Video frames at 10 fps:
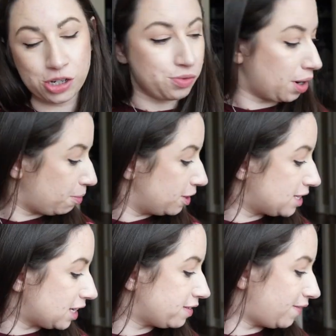into our
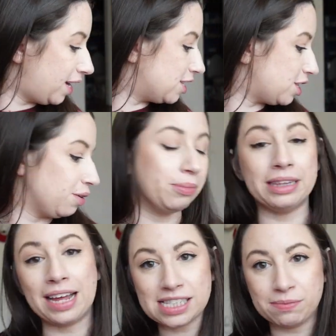princess phase. There will be
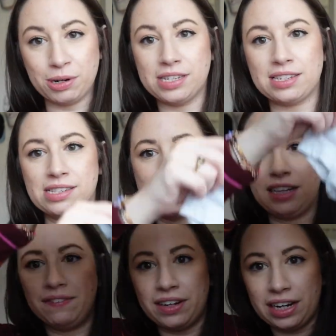lots of princesses in
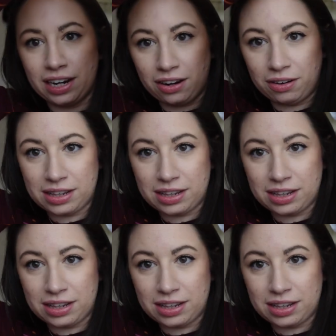the video.